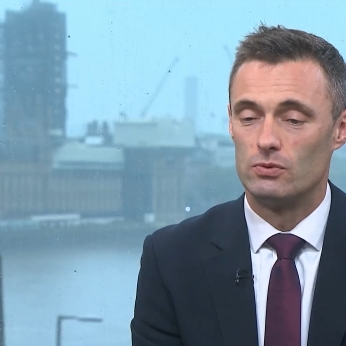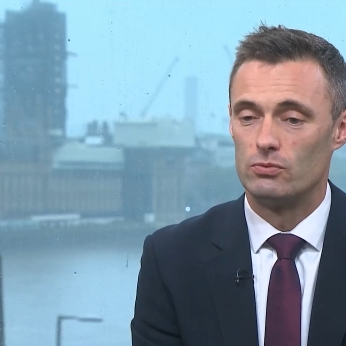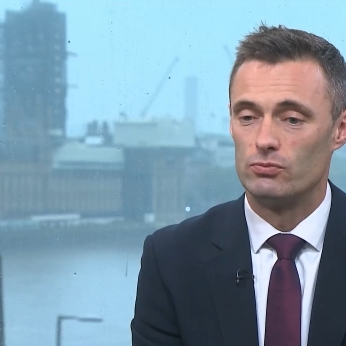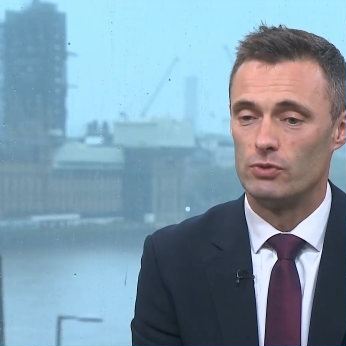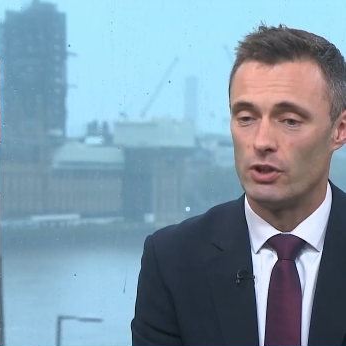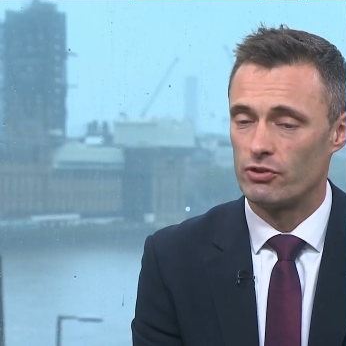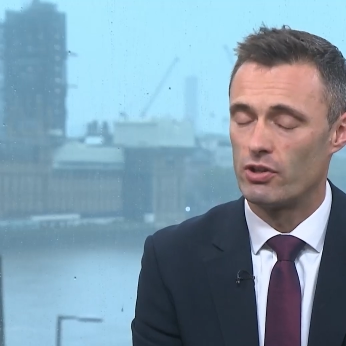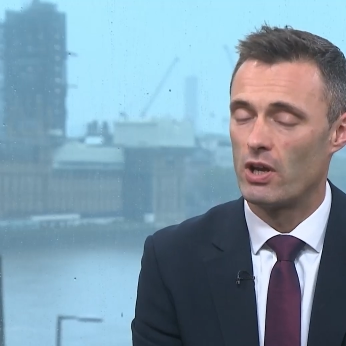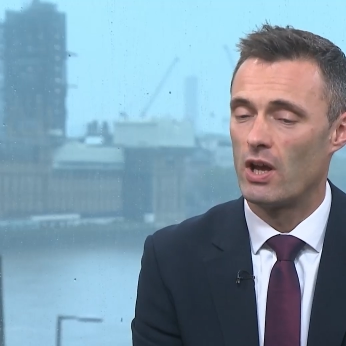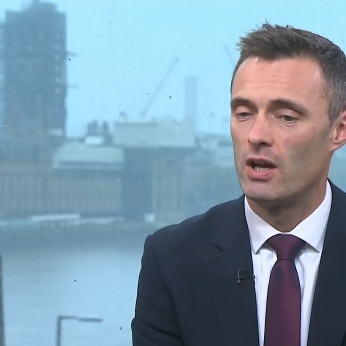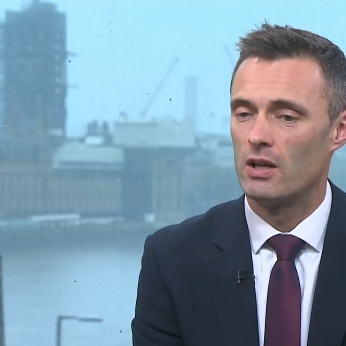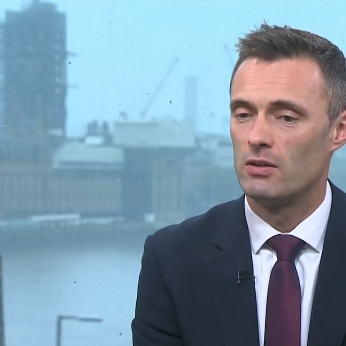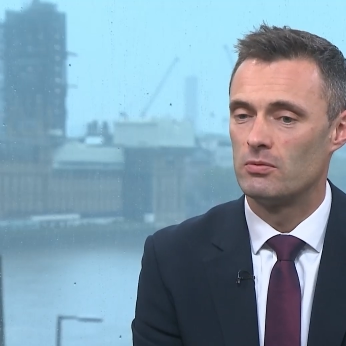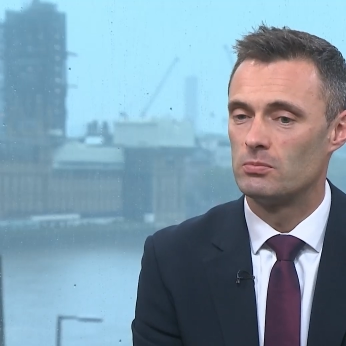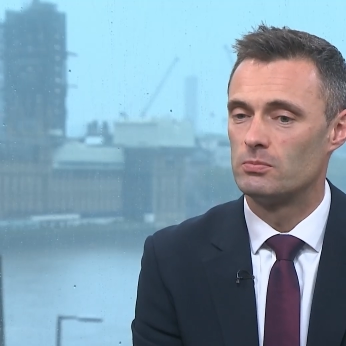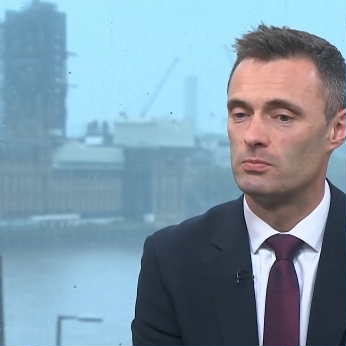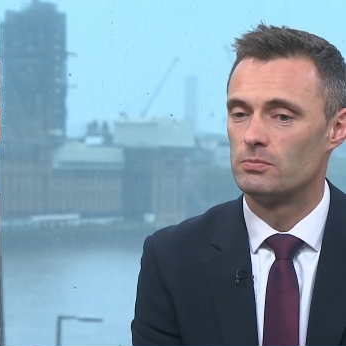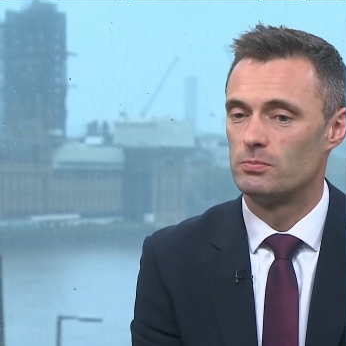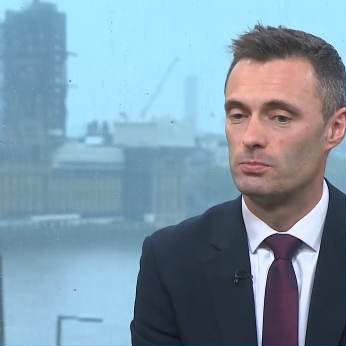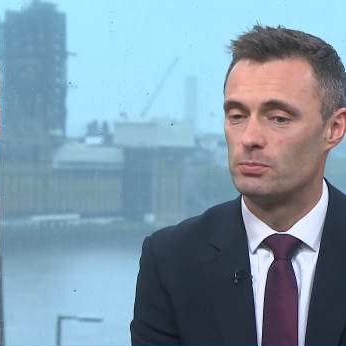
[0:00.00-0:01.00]

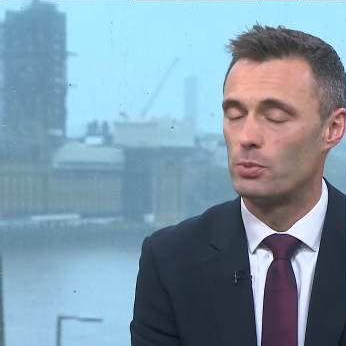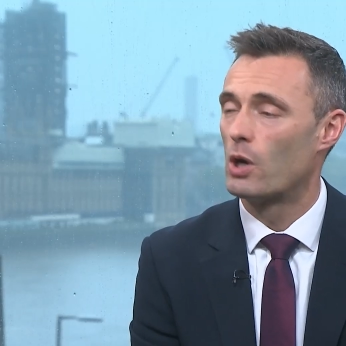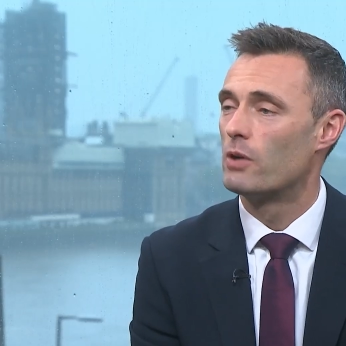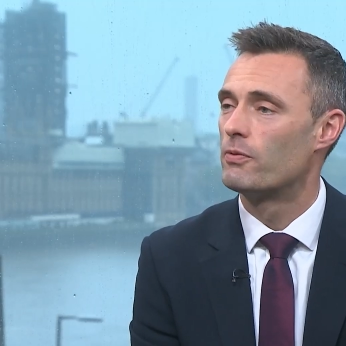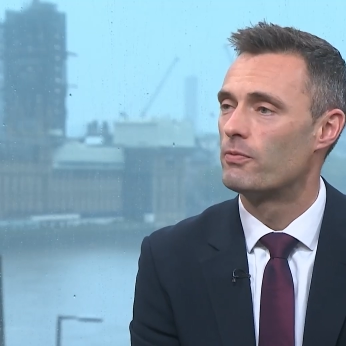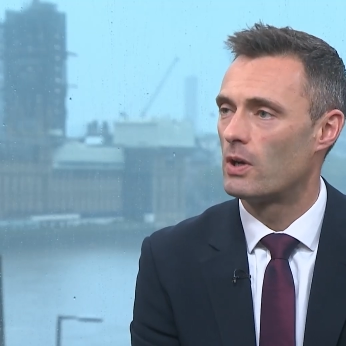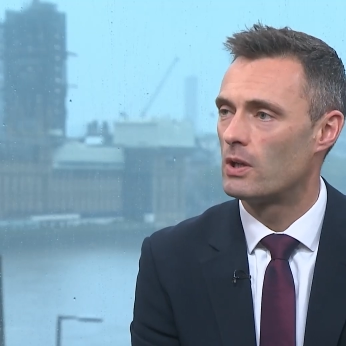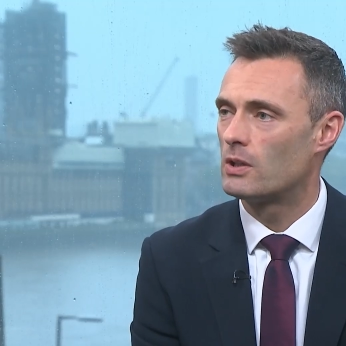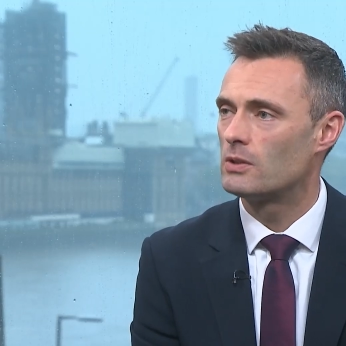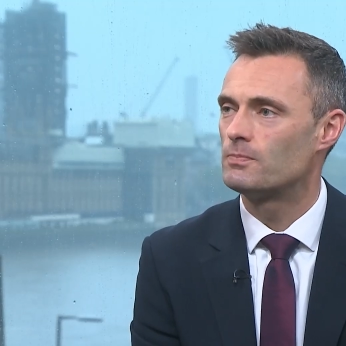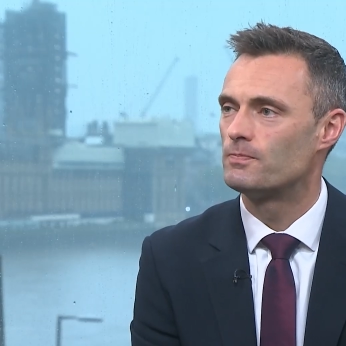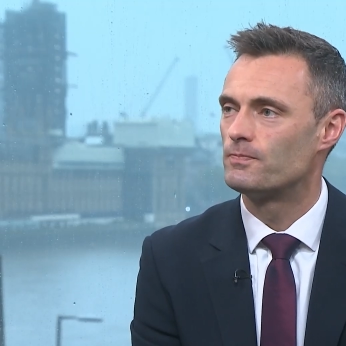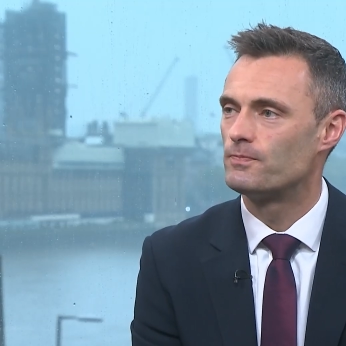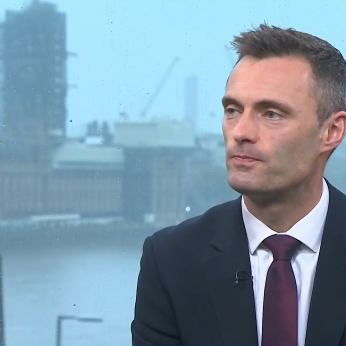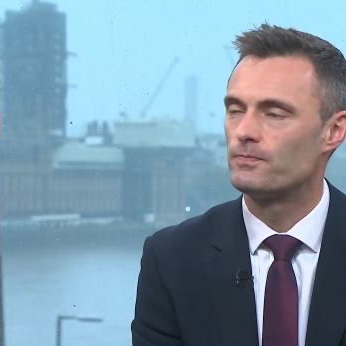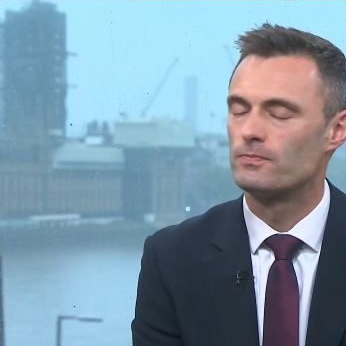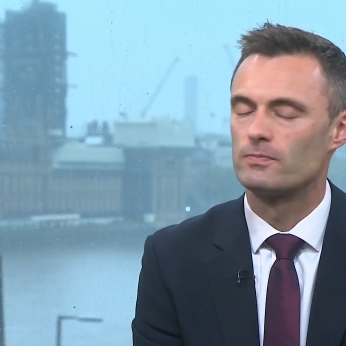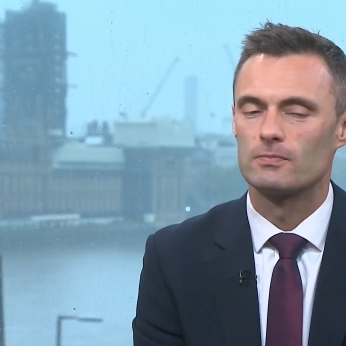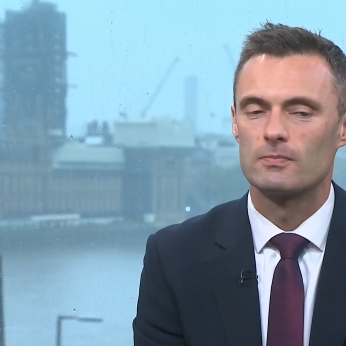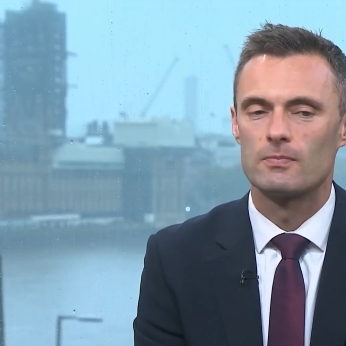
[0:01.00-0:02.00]
return profile,
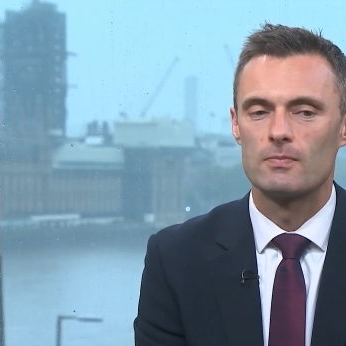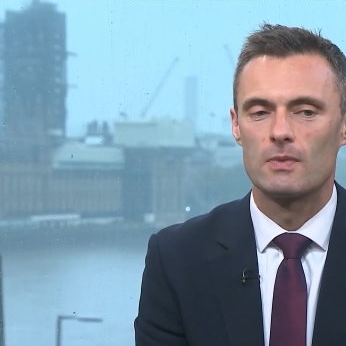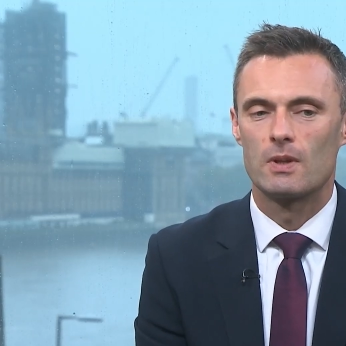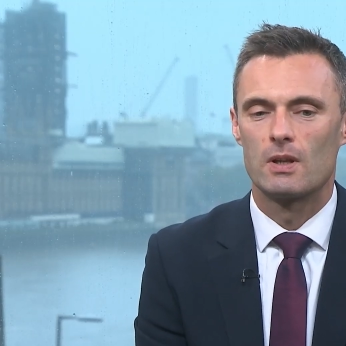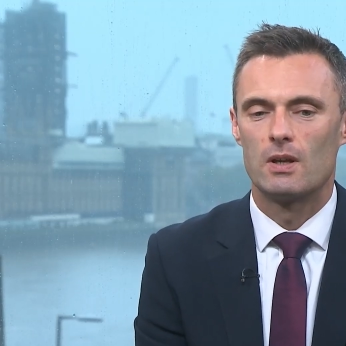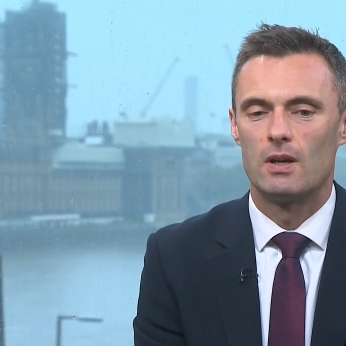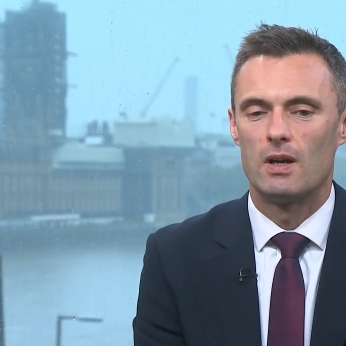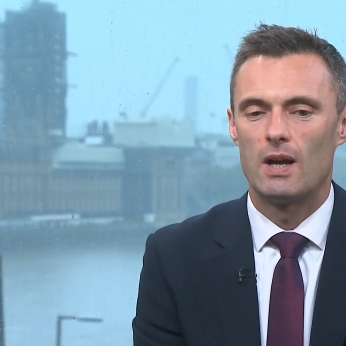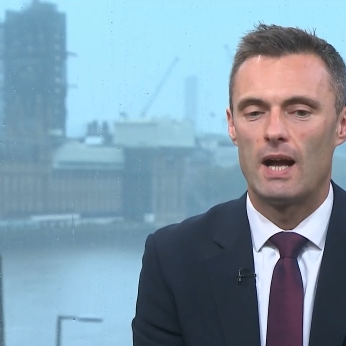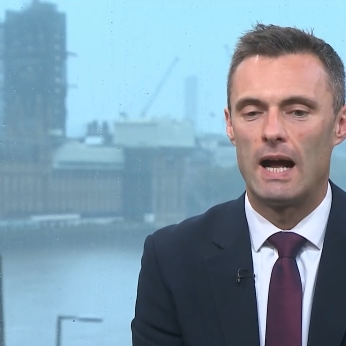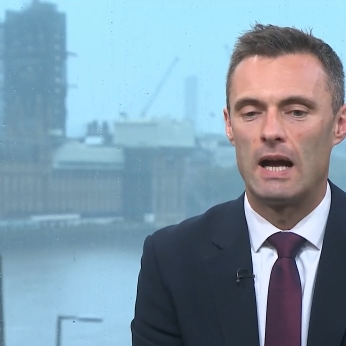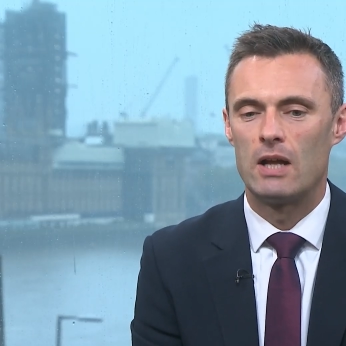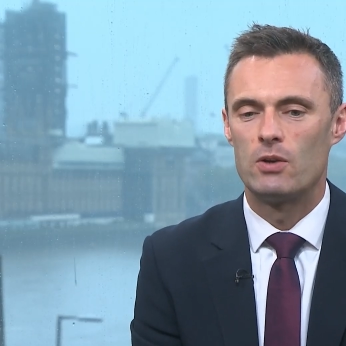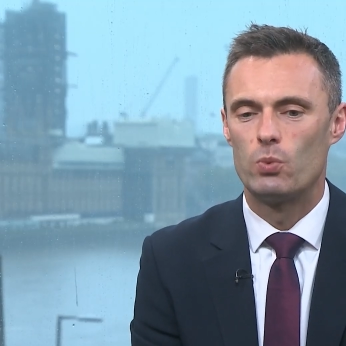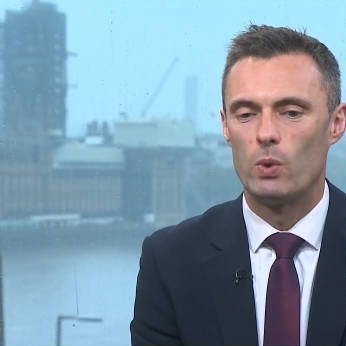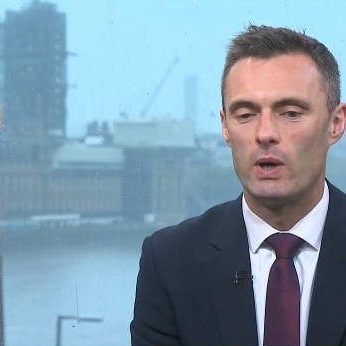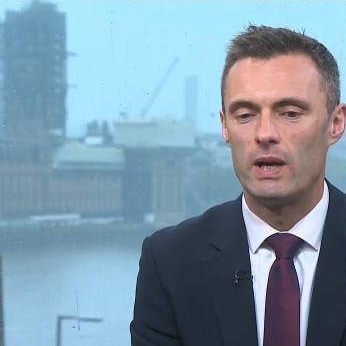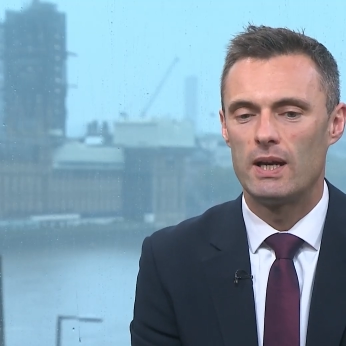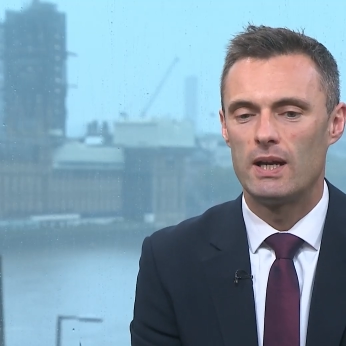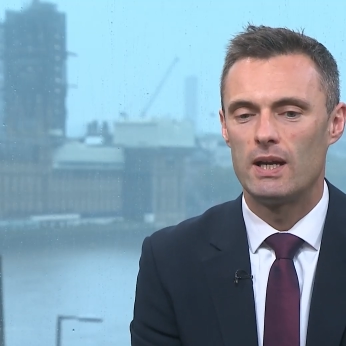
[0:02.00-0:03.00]
and
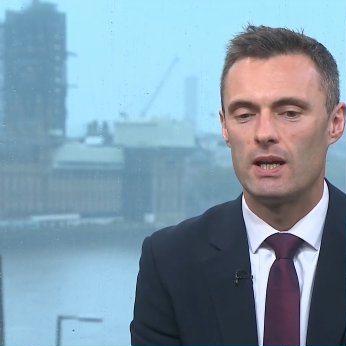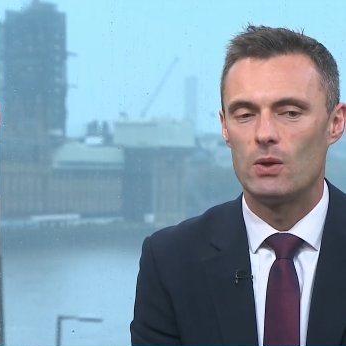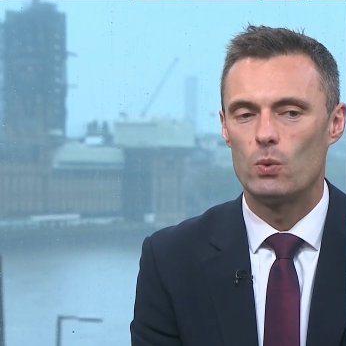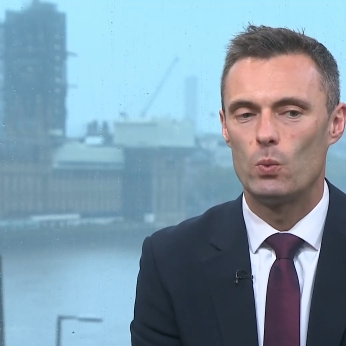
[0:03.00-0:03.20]
we're,